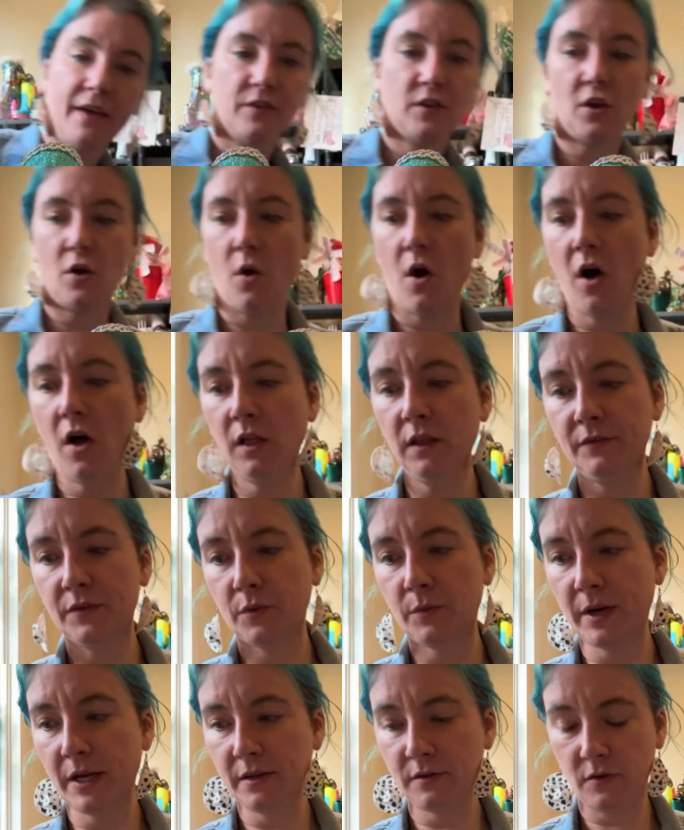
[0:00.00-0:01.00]
So all of the
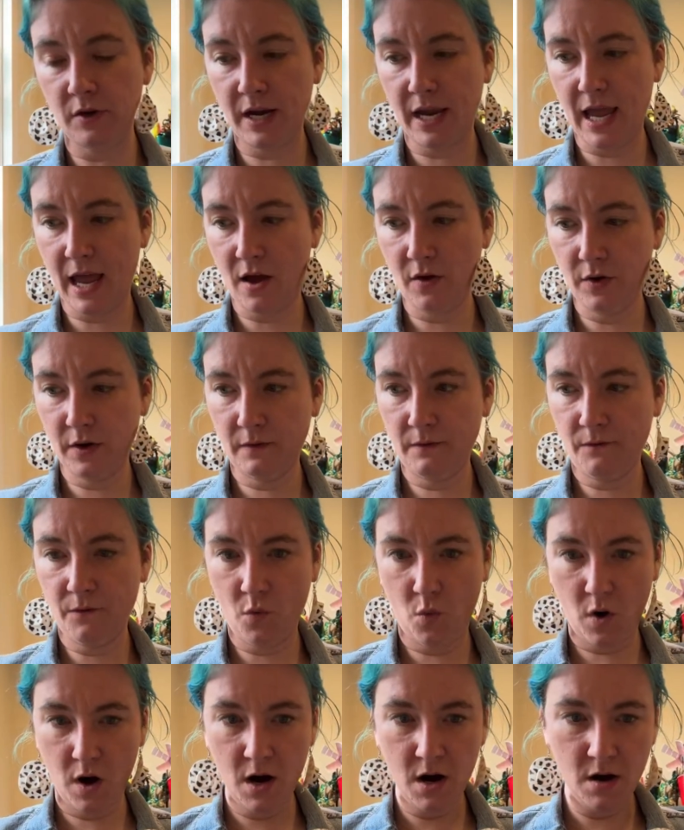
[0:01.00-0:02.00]
rings are accounted
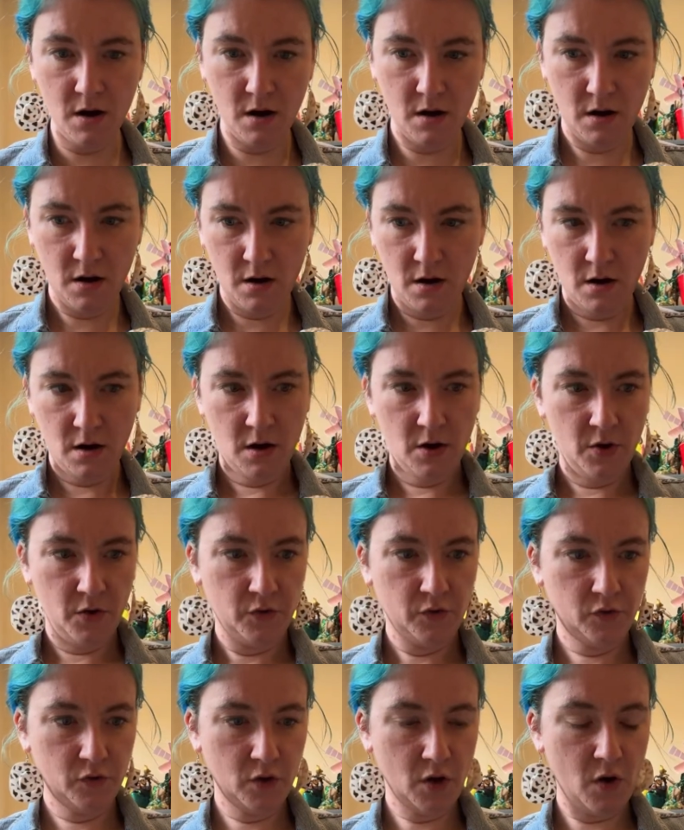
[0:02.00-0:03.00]
for.
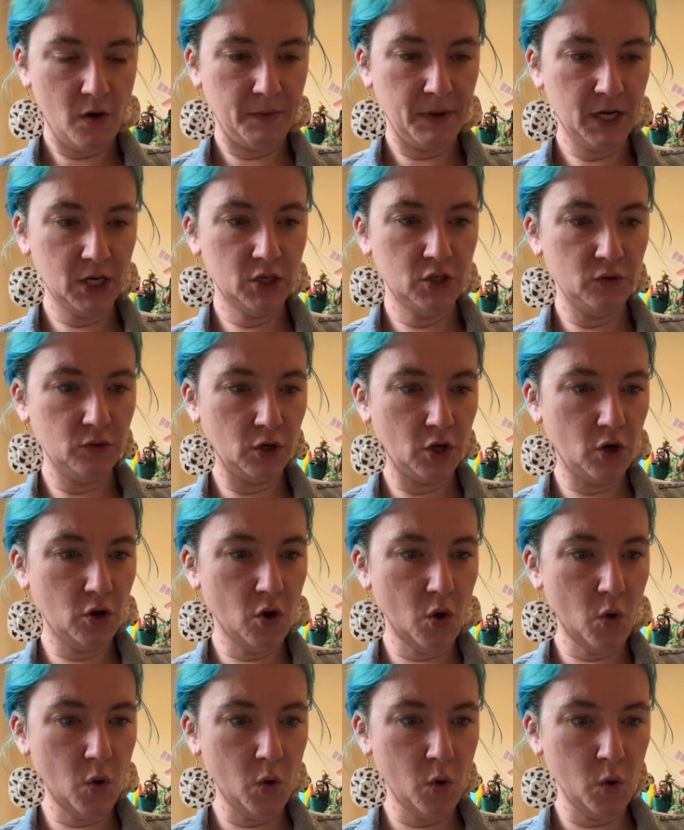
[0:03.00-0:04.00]
So I'm going to do the
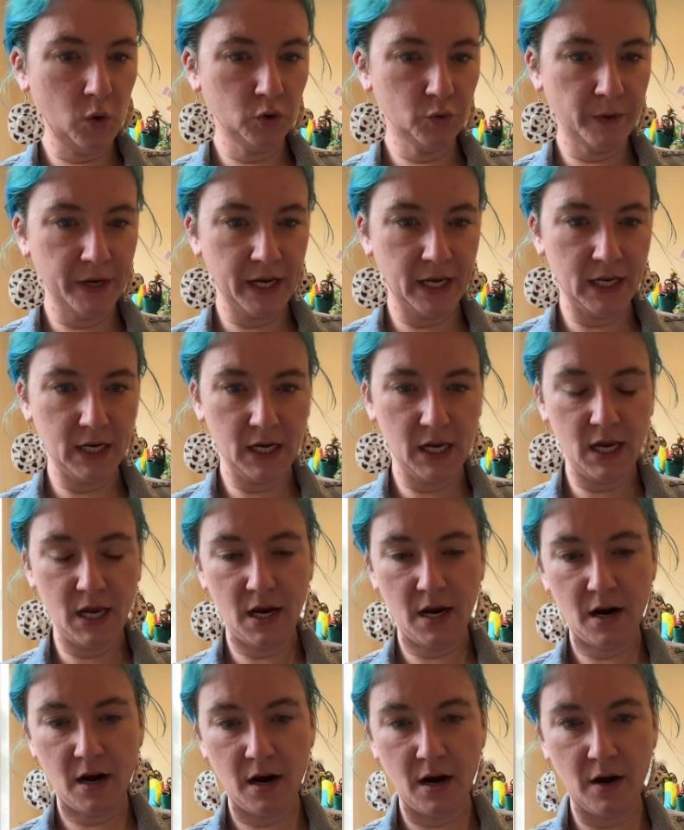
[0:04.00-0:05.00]
gold ring in
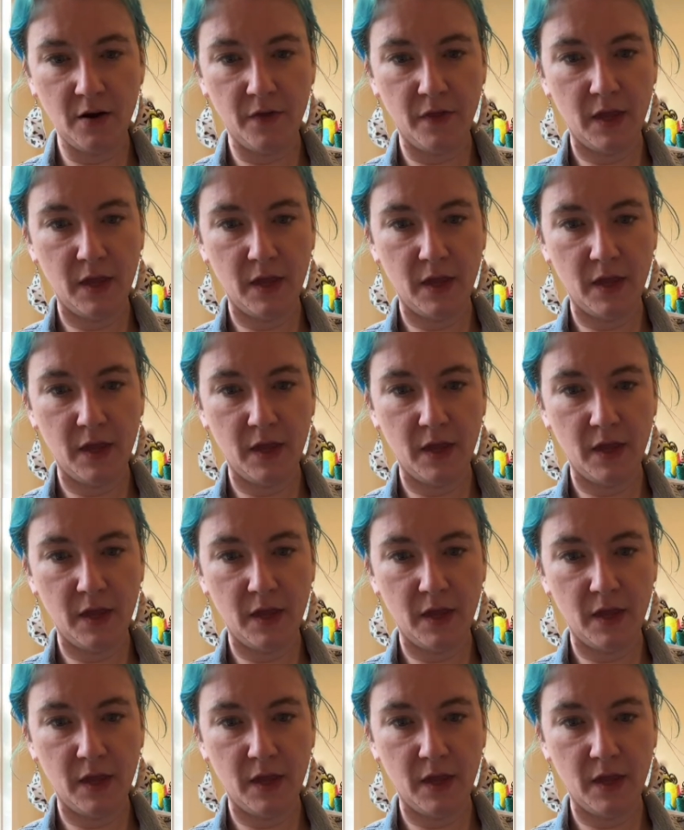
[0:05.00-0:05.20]
here.